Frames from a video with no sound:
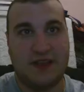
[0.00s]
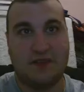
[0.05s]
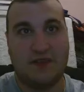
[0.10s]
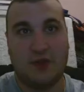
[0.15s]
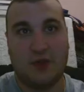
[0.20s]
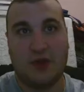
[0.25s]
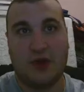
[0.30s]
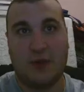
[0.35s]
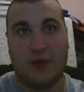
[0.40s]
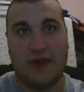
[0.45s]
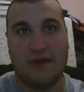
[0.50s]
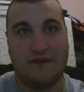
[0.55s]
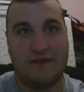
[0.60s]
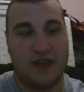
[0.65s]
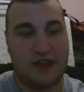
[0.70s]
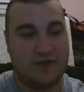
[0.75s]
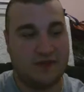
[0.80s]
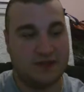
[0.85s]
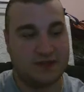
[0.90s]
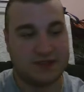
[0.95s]
definitely one of my
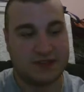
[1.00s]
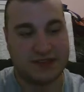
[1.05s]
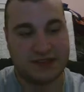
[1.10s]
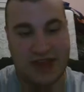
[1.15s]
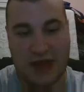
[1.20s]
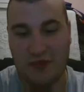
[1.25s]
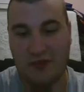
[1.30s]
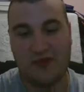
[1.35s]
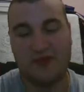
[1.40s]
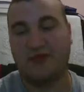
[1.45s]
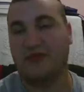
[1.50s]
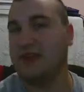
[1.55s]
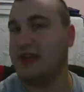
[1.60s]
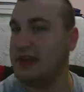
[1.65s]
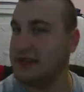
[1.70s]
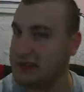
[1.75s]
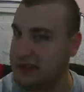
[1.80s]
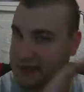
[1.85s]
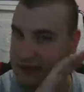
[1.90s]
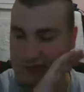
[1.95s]
favorites because that movie
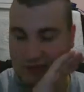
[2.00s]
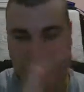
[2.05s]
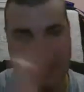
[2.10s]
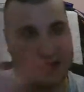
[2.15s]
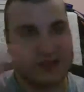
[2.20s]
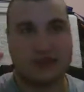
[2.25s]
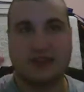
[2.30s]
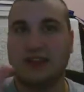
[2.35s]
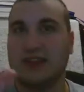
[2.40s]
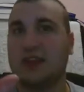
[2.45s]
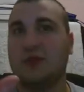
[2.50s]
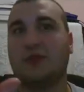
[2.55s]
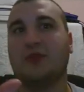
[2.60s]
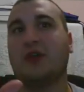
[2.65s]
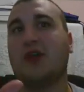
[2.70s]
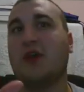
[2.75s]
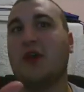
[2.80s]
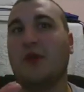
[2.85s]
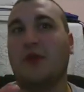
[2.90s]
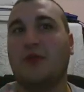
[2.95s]
they just they just let him
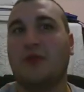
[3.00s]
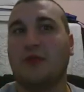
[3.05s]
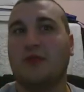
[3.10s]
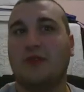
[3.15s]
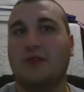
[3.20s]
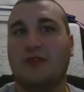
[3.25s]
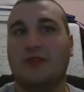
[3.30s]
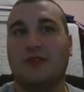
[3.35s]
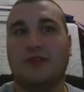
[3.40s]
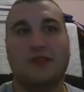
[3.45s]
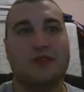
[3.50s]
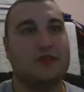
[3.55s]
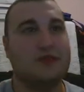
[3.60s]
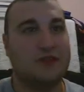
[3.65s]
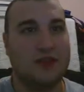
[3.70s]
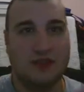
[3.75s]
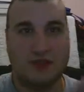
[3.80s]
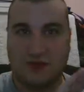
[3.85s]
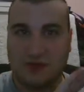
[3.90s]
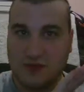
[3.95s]
go,
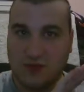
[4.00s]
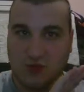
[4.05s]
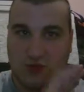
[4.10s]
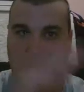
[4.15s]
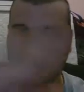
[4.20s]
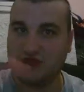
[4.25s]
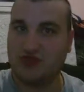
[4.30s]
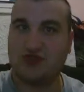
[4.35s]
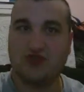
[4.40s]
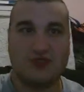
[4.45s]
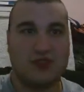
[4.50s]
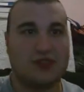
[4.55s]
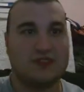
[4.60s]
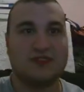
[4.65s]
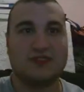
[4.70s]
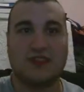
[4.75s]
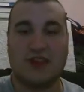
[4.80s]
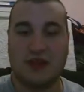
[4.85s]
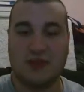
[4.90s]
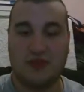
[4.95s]
they just whoosh, they
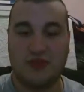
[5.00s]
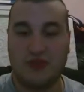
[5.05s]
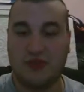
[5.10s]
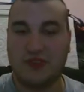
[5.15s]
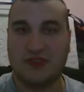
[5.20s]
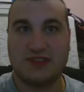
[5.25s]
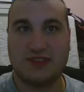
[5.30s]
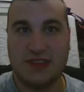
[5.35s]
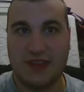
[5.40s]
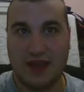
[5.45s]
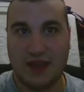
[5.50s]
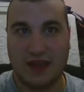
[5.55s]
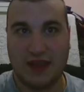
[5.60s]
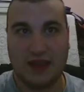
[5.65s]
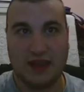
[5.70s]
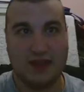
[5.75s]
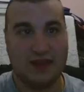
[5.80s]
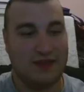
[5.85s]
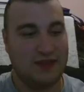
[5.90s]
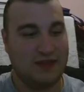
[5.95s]
just let him do his
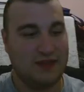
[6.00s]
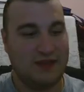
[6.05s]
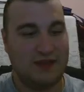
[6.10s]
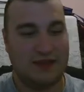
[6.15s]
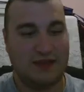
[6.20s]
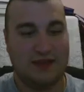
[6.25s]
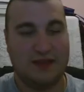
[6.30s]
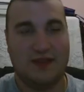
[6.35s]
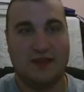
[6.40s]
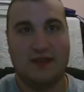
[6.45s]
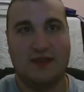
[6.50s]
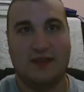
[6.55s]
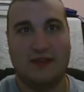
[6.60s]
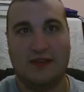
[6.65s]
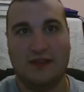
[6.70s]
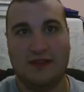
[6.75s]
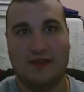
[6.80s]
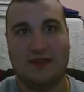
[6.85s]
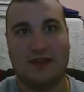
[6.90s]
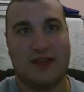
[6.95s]
thing,
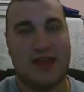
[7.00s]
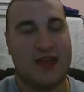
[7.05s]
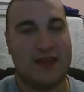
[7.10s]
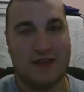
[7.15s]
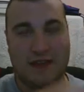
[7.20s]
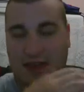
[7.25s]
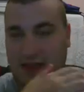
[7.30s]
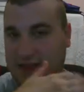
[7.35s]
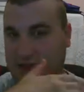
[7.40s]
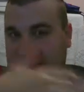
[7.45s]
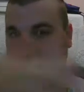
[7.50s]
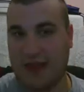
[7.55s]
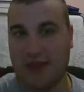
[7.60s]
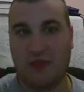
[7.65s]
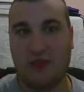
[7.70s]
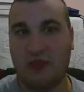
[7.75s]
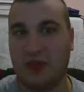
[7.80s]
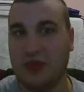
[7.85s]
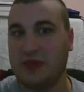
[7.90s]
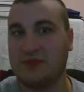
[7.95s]
and and let
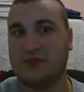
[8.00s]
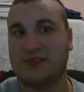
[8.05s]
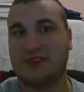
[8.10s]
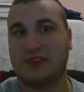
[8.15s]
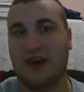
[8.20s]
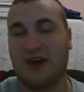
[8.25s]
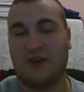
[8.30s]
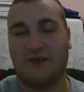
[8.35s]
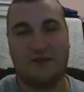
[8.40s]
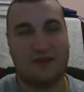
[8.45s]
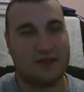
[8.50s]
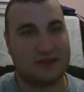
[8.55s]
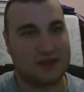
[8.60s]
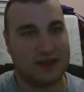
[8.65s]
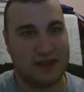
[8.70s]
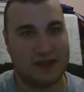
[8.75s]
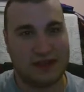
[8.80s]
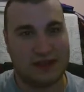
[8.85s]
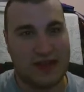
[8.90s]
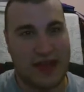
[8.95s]
him be himself.
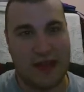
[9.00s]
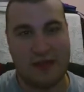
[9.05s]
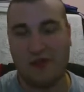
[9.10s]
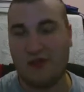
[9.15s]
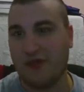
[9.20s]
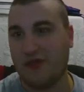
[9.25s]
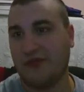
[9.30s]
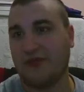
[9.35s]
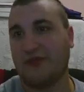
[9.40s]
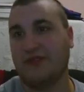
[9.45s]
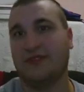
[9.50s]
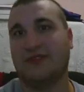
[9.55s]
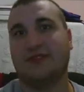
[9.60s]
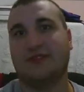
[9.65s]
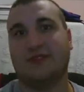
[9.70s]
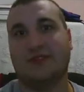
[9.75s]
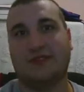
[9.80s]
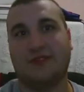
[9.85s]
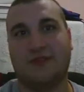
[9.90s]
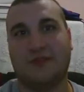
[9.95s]
And and that movie,
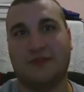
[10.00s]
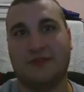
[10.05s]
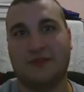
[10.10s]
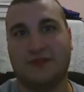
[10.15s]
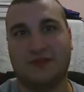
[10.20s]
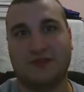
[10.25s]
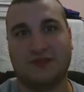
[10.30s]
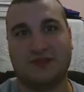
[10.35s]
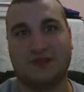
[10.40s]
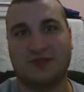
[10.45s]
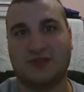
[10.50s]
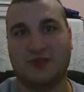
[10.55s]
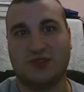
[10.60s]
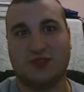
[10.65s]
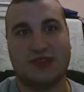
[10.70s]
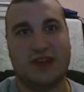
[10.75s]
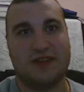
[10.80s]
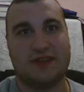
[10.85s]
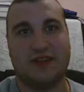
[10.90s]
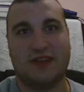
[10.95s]
you know, was
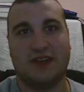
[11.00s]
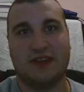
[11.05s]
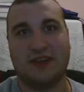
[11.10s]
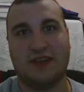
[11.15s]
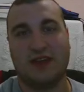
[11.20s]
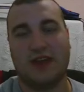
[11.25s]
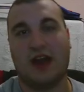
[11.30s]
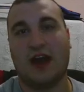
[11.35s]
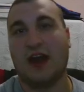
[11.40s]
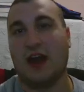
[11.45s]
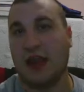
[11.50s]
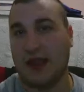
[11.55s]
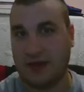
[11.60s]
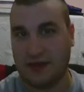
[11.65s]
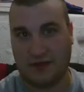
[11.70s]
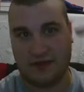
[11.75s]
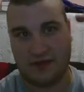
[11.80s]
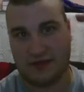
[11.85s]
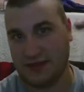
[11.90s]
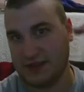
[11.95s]
was I think the
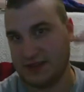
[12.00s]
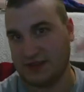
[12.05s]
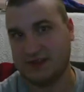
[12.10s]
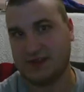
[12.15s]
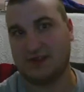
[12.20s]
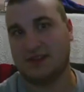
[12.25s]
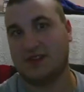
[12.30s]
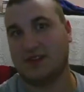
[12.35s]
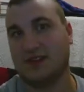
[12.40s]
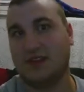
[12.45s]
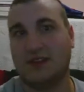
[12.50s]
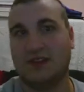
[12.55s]
height of his